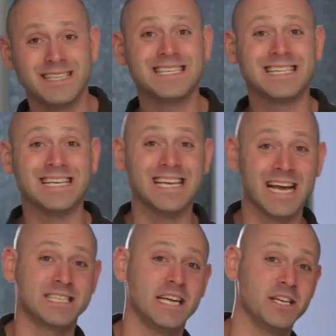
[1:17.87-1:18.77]
This is the
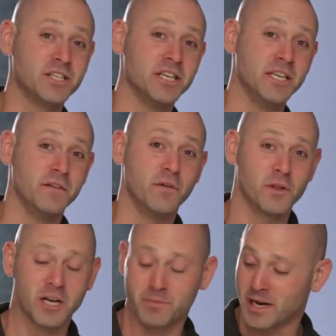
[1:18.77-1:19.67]
next HTC
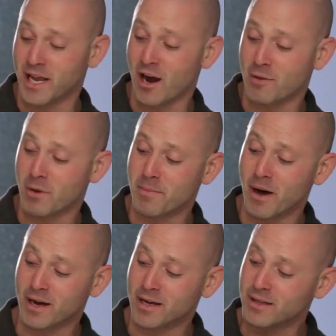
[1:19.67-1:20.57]
phone that I'm going to carry in my
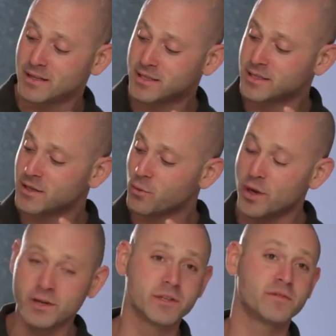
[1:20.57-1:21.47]
pocket. This is the
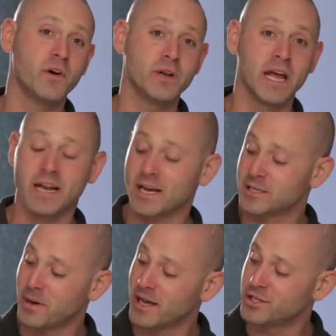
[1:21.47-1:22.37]
Windows Phone
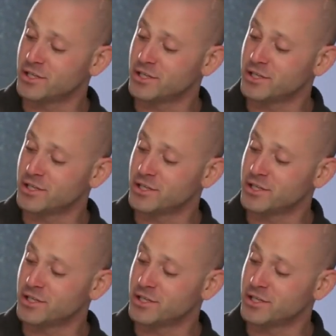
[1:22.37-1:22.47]
8X by